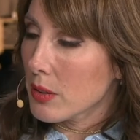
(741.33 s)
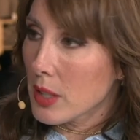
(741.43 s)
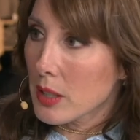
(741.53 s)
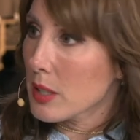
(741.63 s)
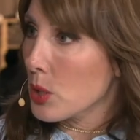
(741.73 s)

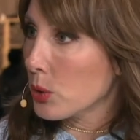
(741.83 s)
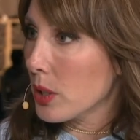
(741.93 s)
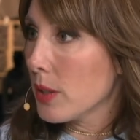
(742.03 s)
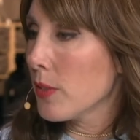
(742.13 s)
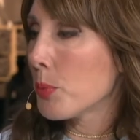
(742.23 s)
the
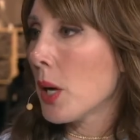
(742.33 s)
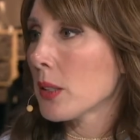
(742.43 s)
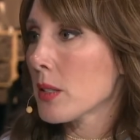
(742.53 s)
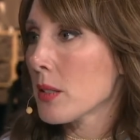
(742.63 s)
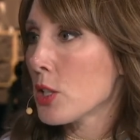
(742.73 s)
consultative
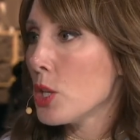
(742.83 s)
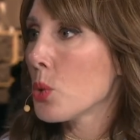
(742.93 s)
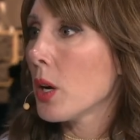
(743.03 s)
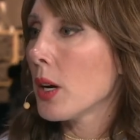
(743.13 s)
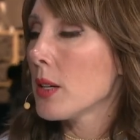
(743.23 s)
practices that you
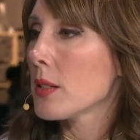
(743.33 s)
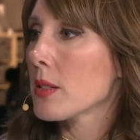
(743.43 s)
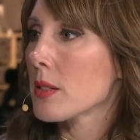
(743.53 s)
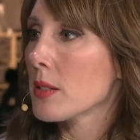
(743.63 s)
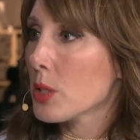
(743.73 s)

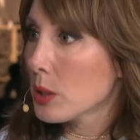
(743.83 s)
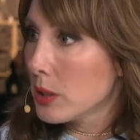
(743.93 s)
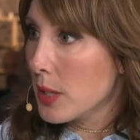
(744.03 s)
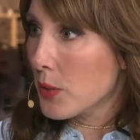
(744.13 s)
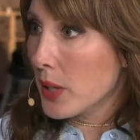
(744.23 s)
guys
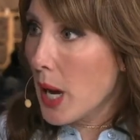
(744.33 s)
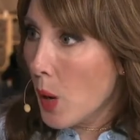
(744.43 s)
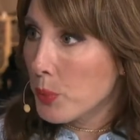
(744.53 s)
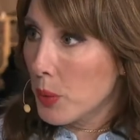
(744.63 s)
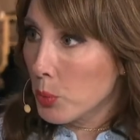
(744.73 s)
deliver to
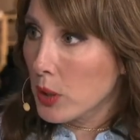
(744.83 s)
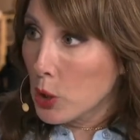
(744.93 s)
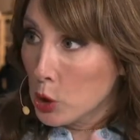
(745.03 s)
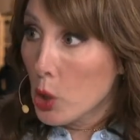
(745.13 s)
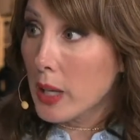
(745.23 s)
help them really
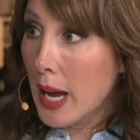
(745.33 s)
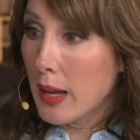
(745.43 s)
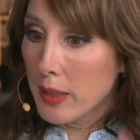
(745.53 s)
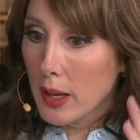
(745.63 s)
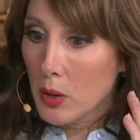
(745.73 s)
look
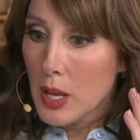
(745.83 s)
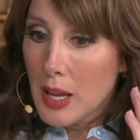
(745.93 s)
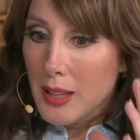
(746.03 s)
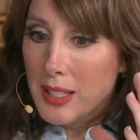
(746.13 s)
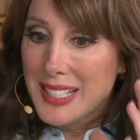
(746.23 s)
at the,
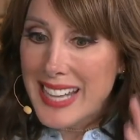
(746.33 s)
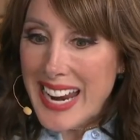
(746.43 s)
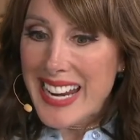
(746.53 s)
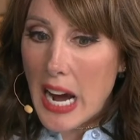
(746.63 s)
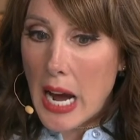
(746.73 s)
the
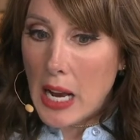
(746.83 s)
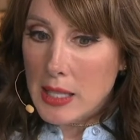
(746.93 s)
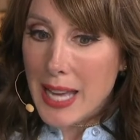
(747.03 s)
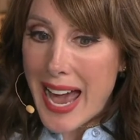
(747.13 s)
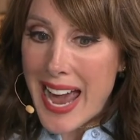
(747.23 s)
data
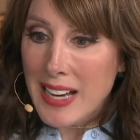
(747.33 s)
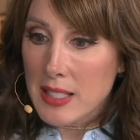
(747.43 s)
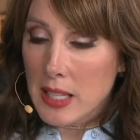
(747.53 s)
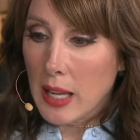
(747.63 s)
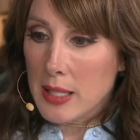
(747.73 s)
as
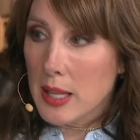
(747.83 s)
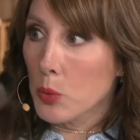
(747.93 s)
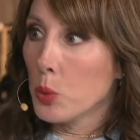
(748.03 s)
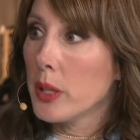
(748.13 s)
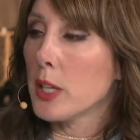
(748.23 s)
assets that
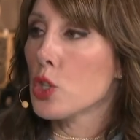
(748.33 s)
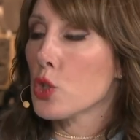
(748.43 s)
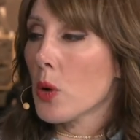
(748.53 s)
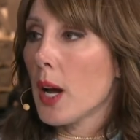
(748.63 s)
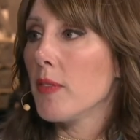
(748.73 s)
really can
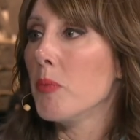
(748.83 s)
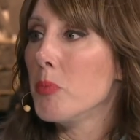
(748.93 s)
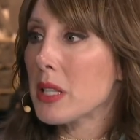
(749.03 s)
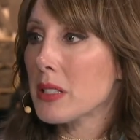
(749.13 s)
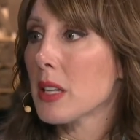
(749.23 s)
drive
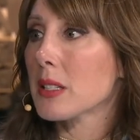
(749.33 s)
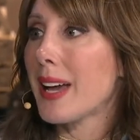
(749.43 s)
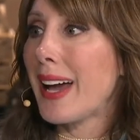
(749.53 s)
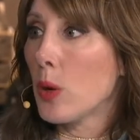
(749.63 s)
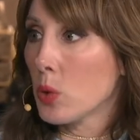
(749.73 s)
business
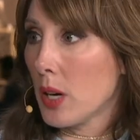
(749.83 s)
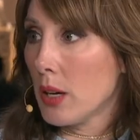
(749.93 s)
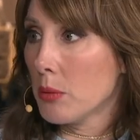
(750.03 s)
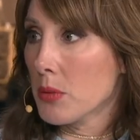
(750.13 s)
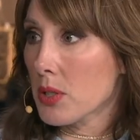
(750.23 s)

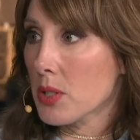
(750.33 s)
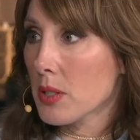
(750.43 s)
outcomes?